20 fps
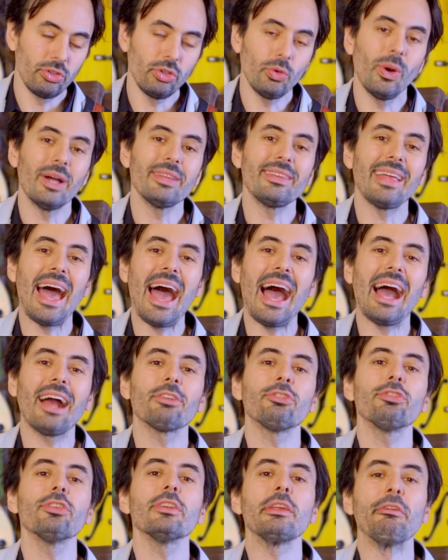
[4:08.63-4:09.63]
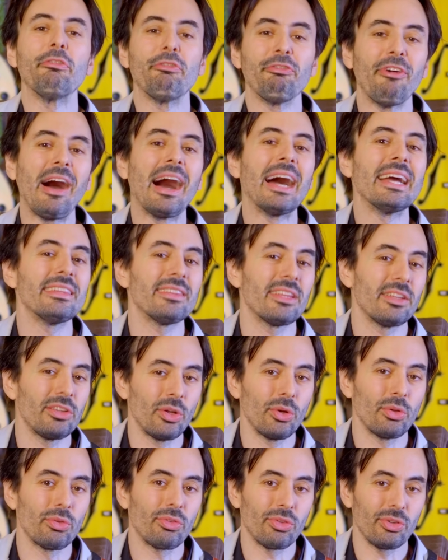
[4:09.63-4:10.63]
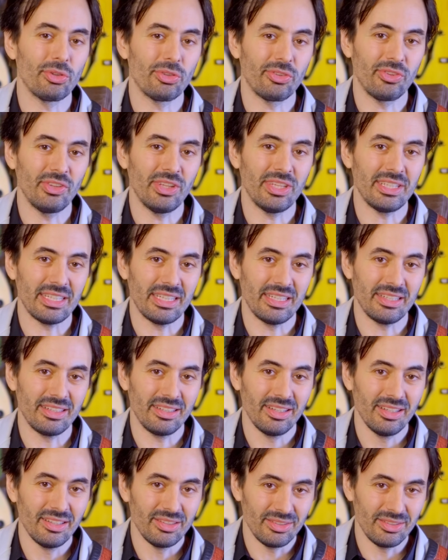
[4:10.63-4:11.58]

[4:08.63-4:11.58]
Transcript: You want to actually find the notes you're singing.